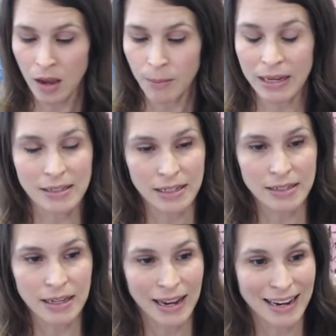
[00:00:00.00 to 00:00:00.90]
because
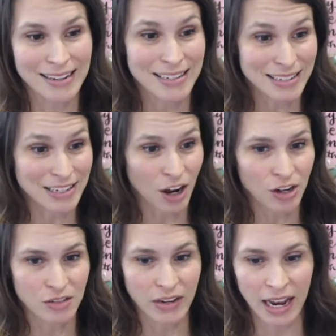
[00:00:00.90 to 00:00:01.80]
this enhances
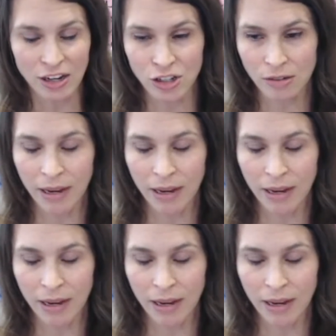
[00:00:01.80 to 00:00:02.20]
detoxification